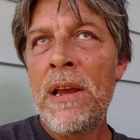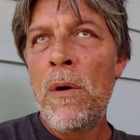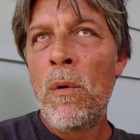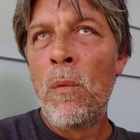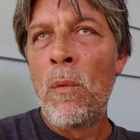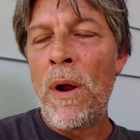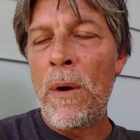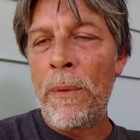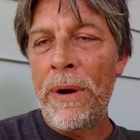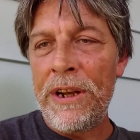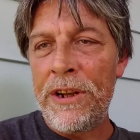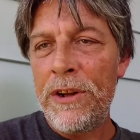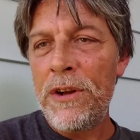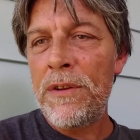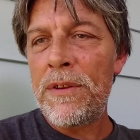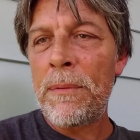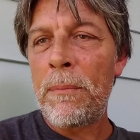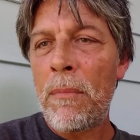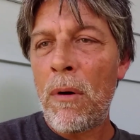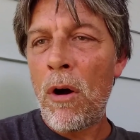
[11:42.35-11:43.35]
when we do
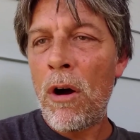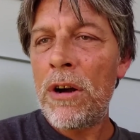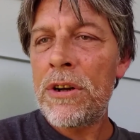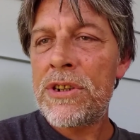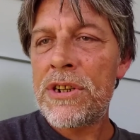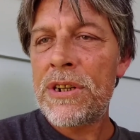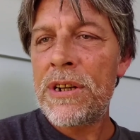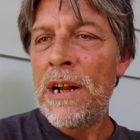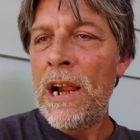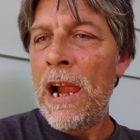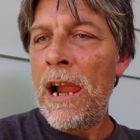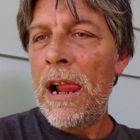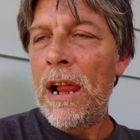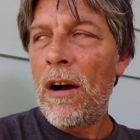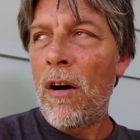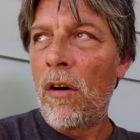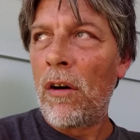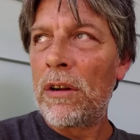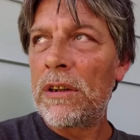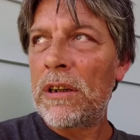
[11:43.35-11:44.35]
the march
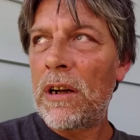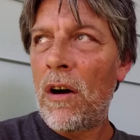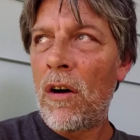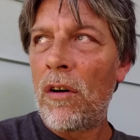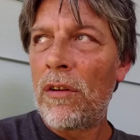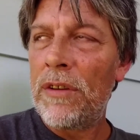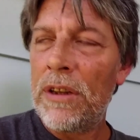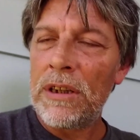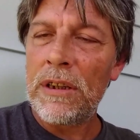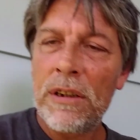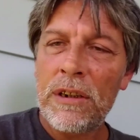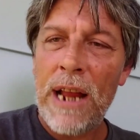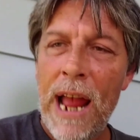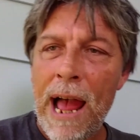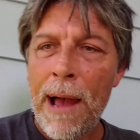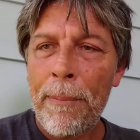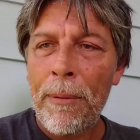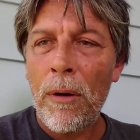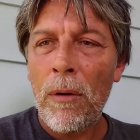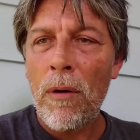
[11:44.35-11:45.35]
on the
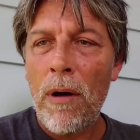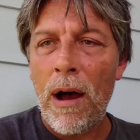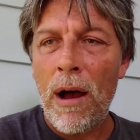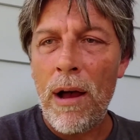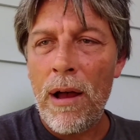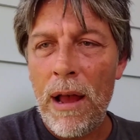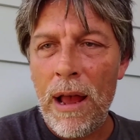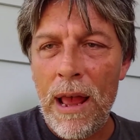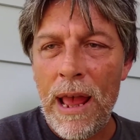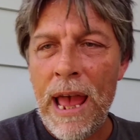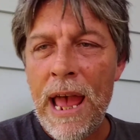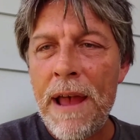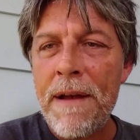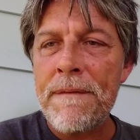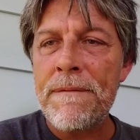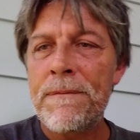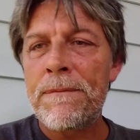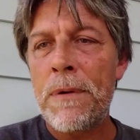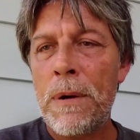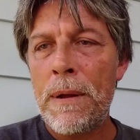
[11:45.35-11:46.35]
Capitol,
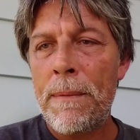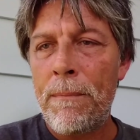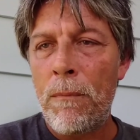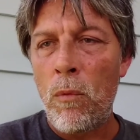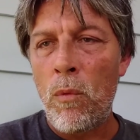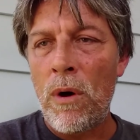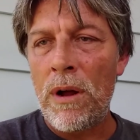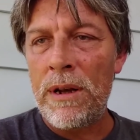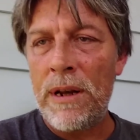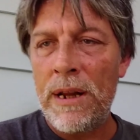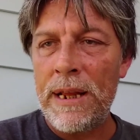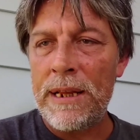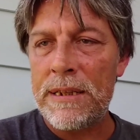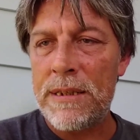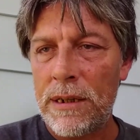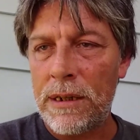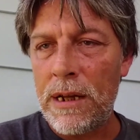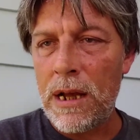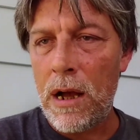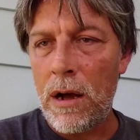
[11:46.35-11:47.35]
everyone needs
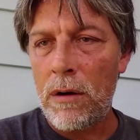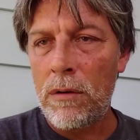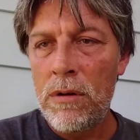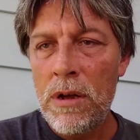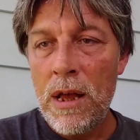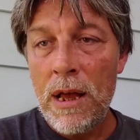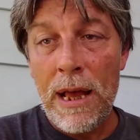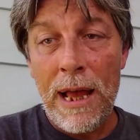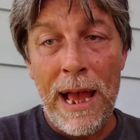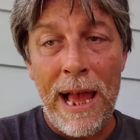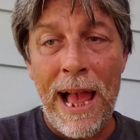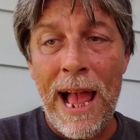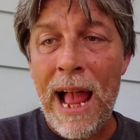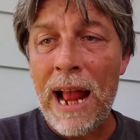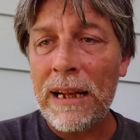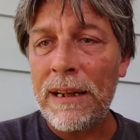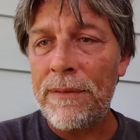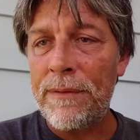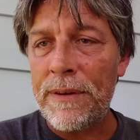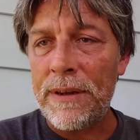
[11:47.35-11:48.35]
to go.
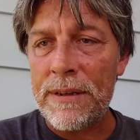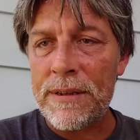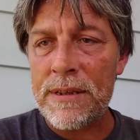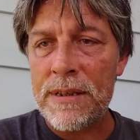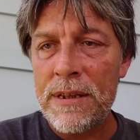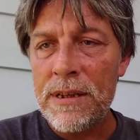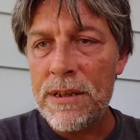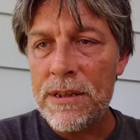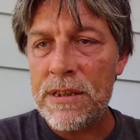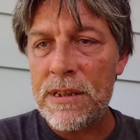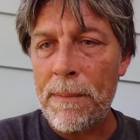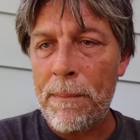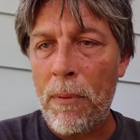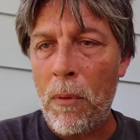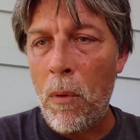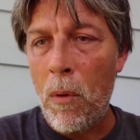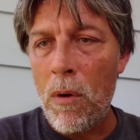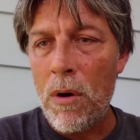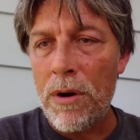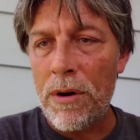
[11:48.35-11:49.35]
Activists,
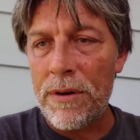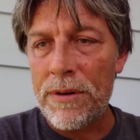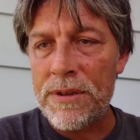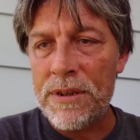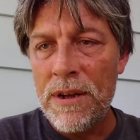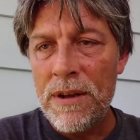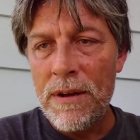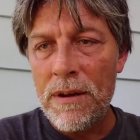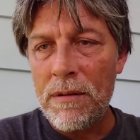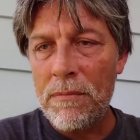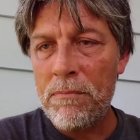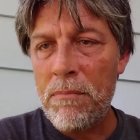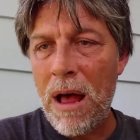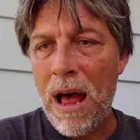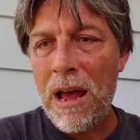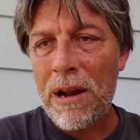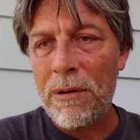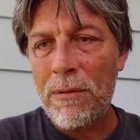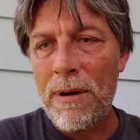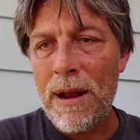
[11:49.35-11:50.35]
supporters,
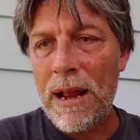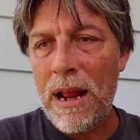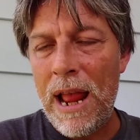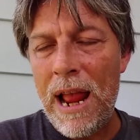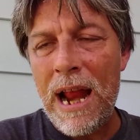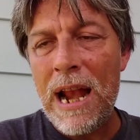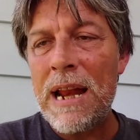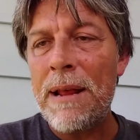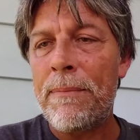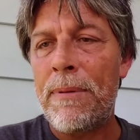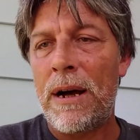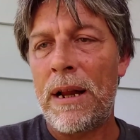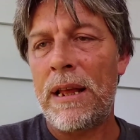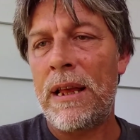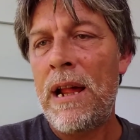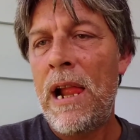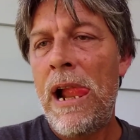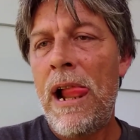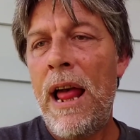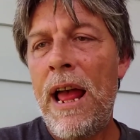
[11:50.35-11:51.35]
moderate,
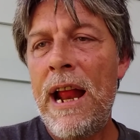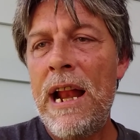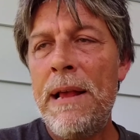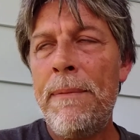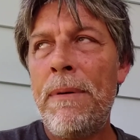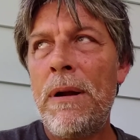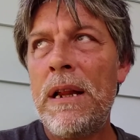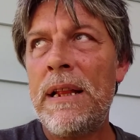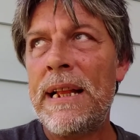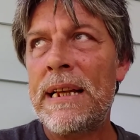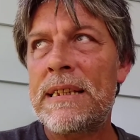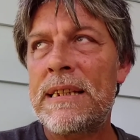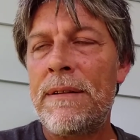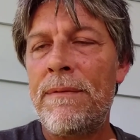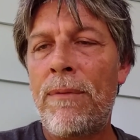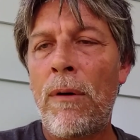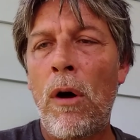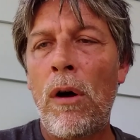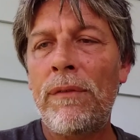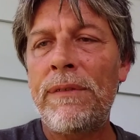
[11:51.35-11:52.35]
anybody that's
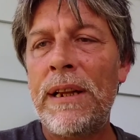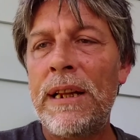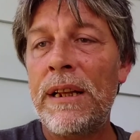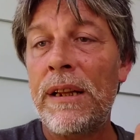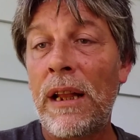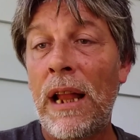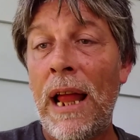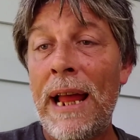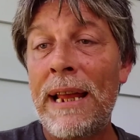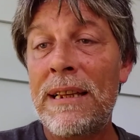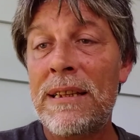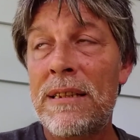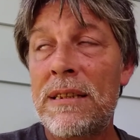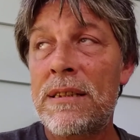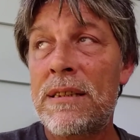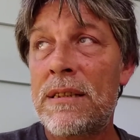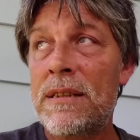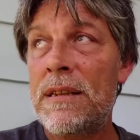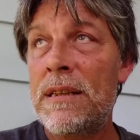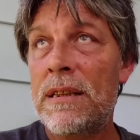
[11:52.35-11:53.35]
involved in it,
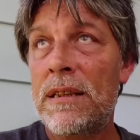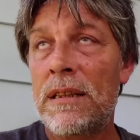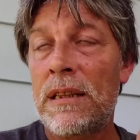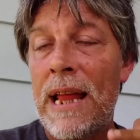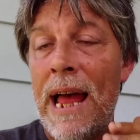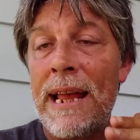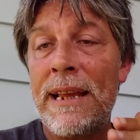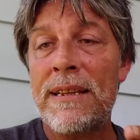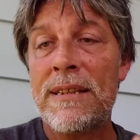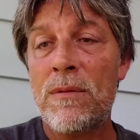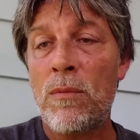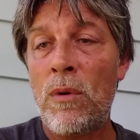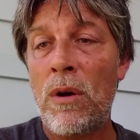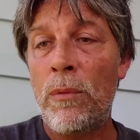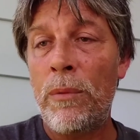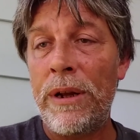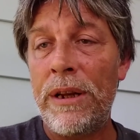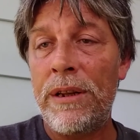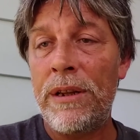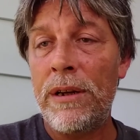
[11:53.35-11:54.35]
likes
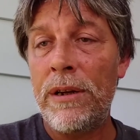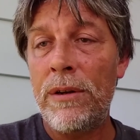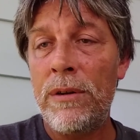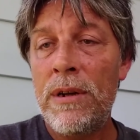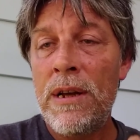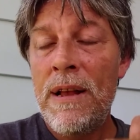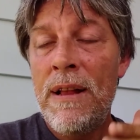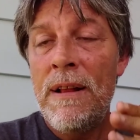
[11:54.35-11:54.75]
what we do